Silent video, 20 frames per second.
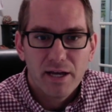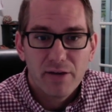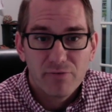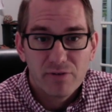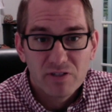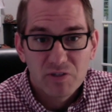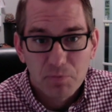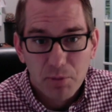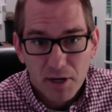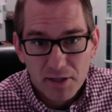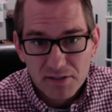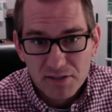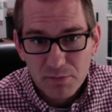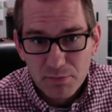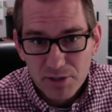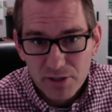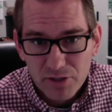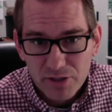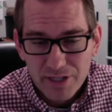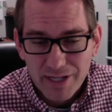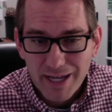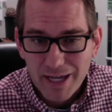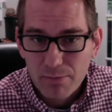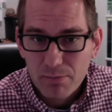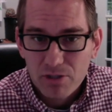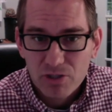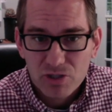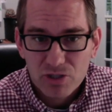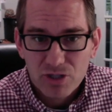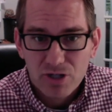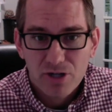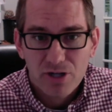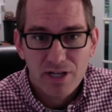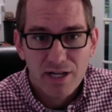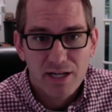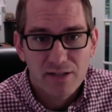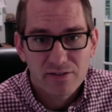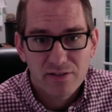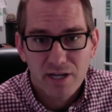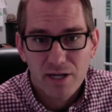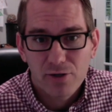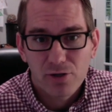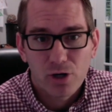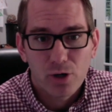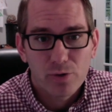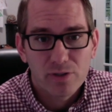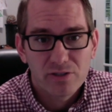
responsibility, and maturity as they grow